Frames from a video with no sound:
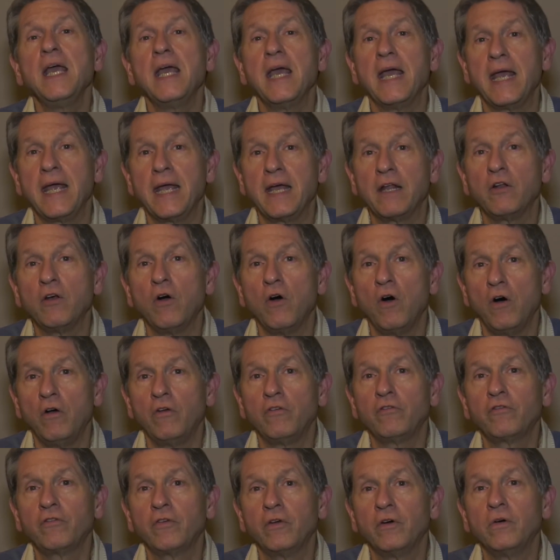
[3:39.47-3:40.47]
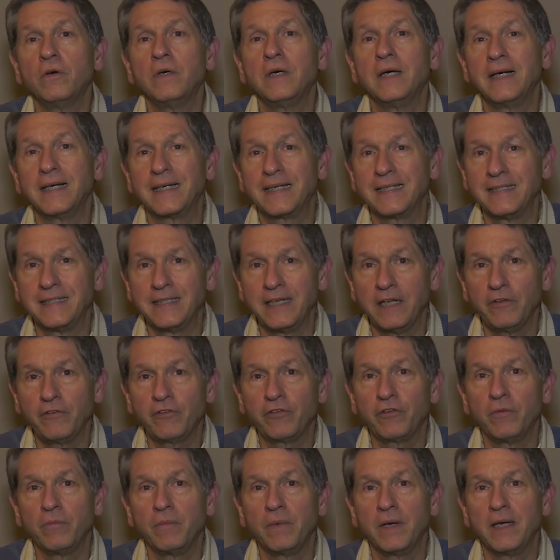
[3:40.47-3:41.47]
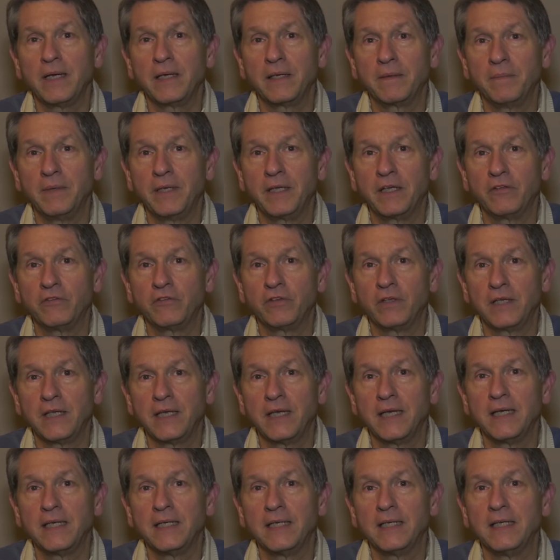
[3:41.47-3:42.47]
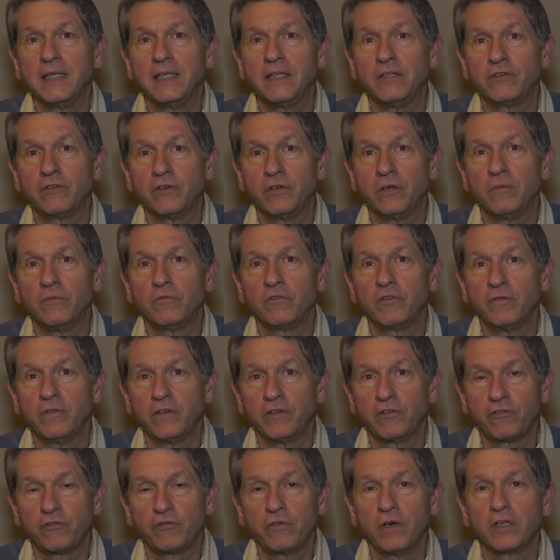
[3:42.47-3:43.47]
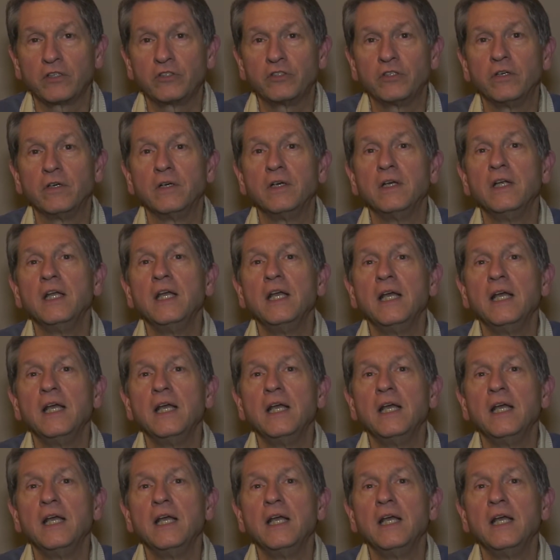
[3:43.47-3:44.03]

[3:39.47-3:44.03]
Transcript: and also a condenser mic because, again, in terms of its structure,